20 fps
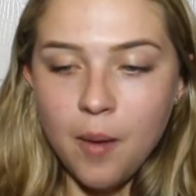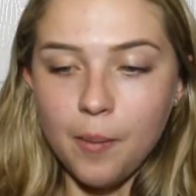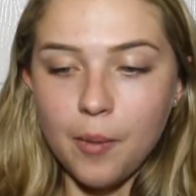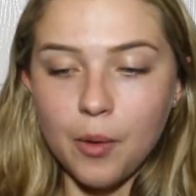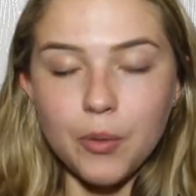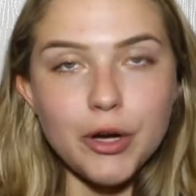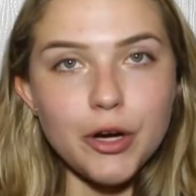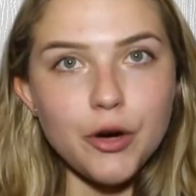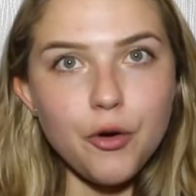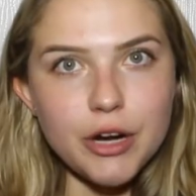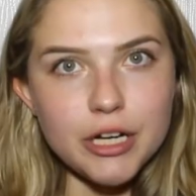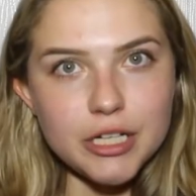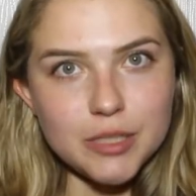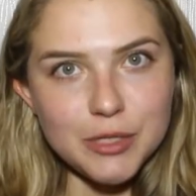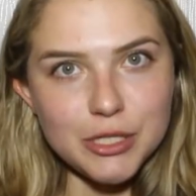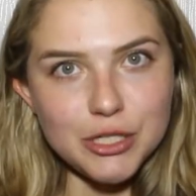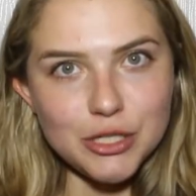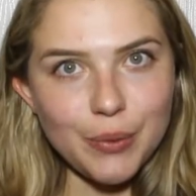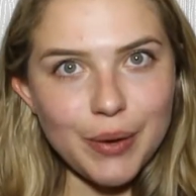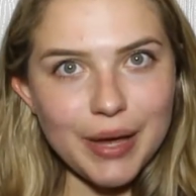But we are going to
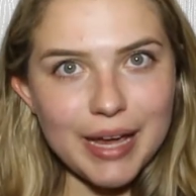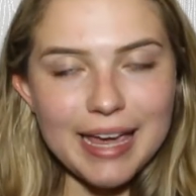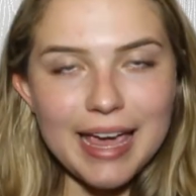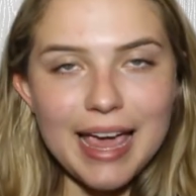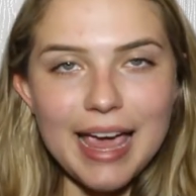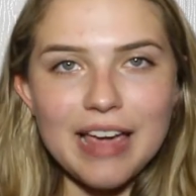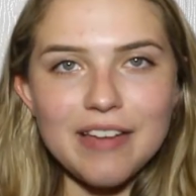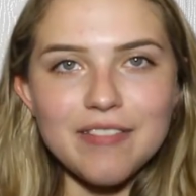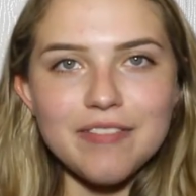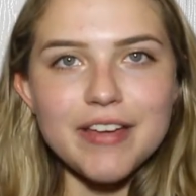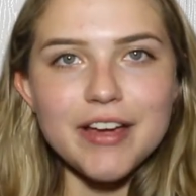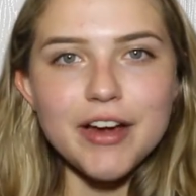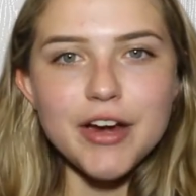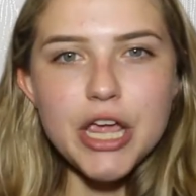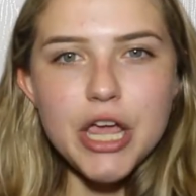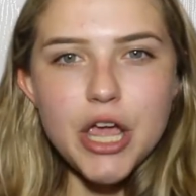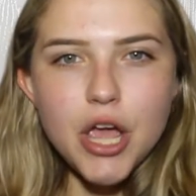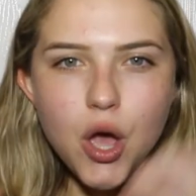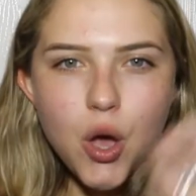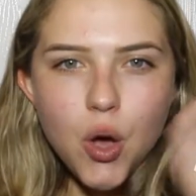be doing a
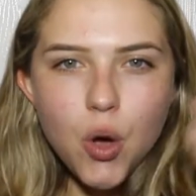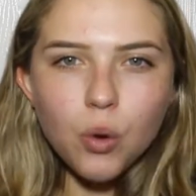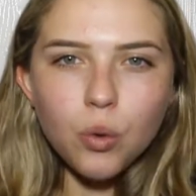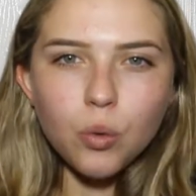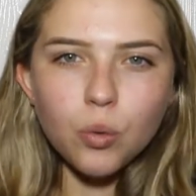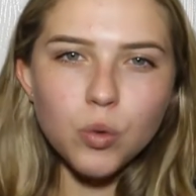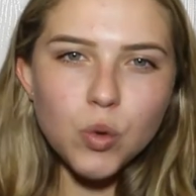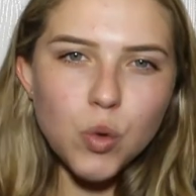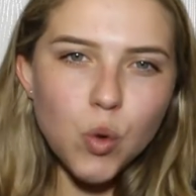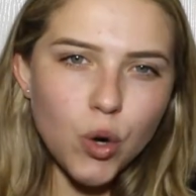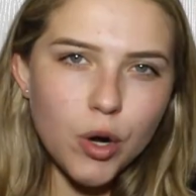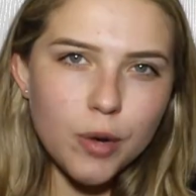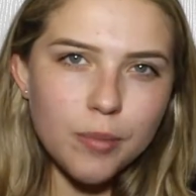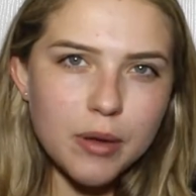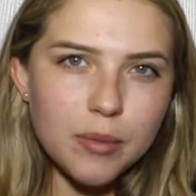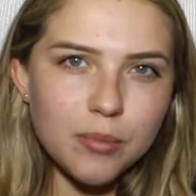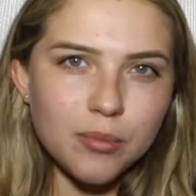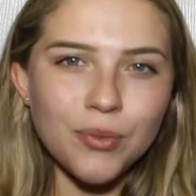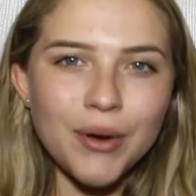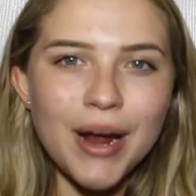very
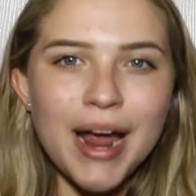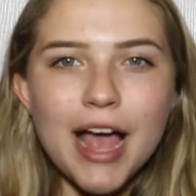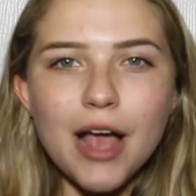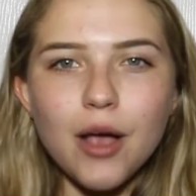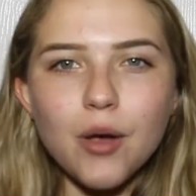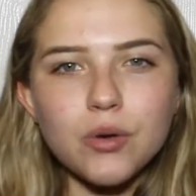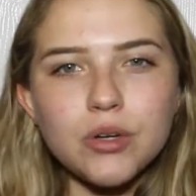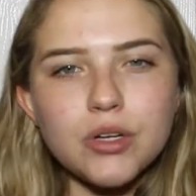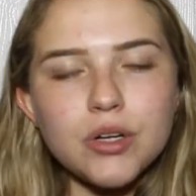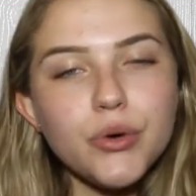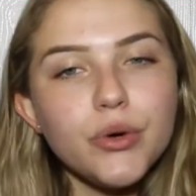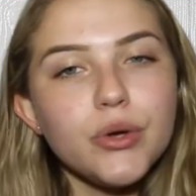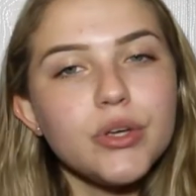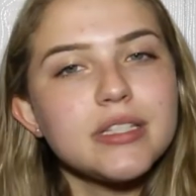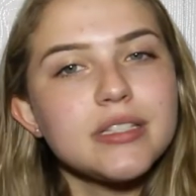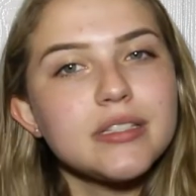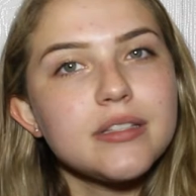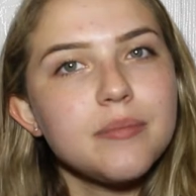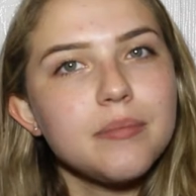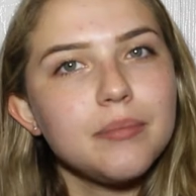warm brown,
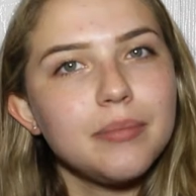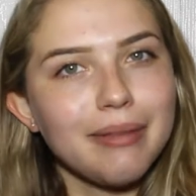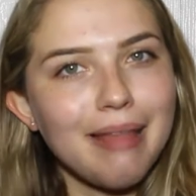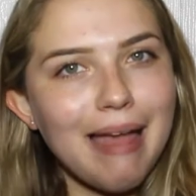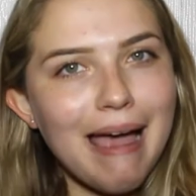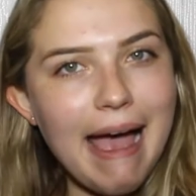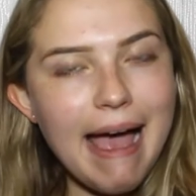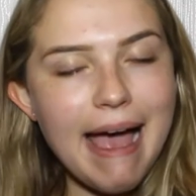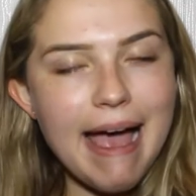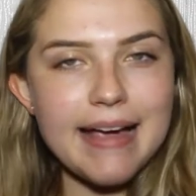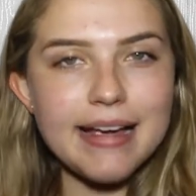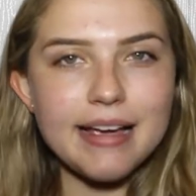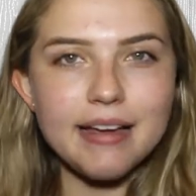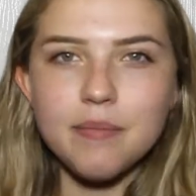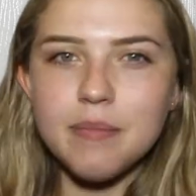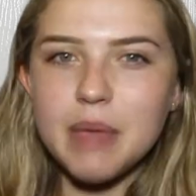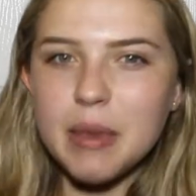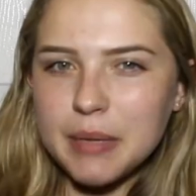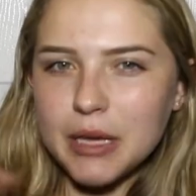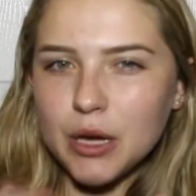some black,
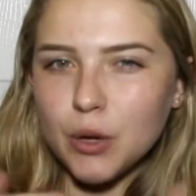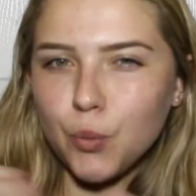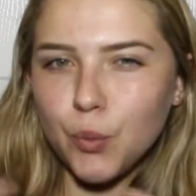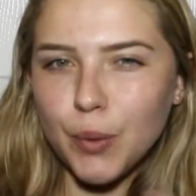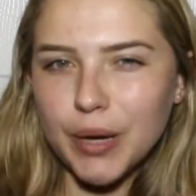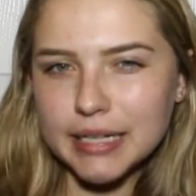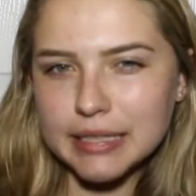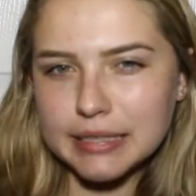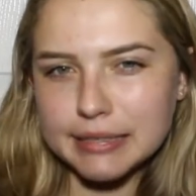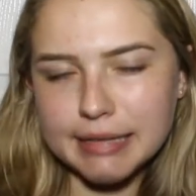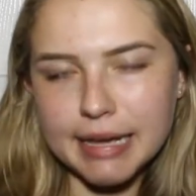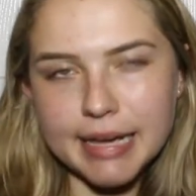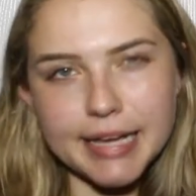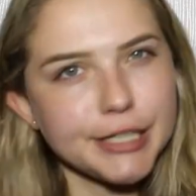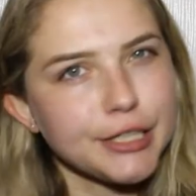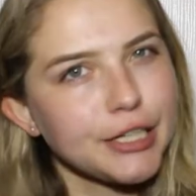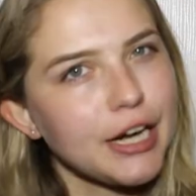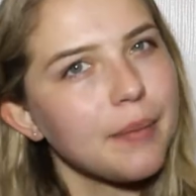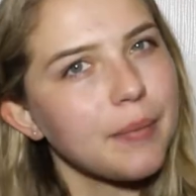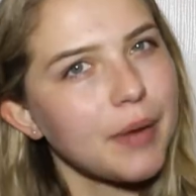maybe a winged
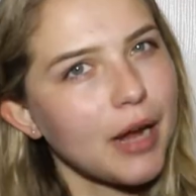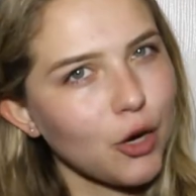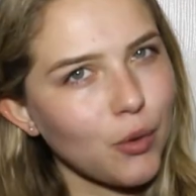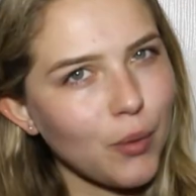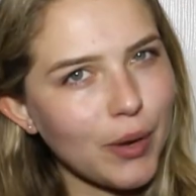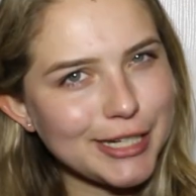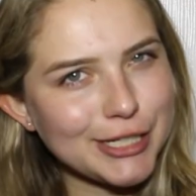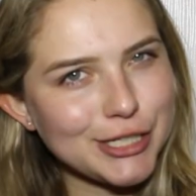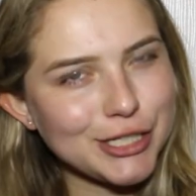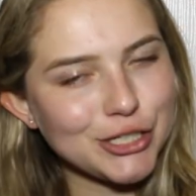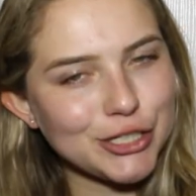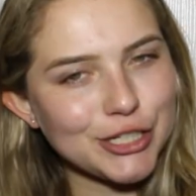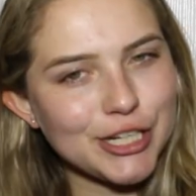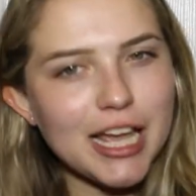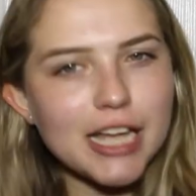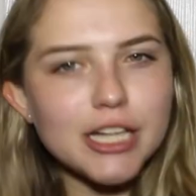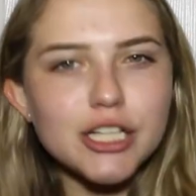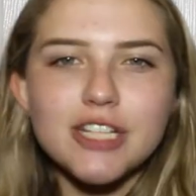liner, I'm not quite sure yet.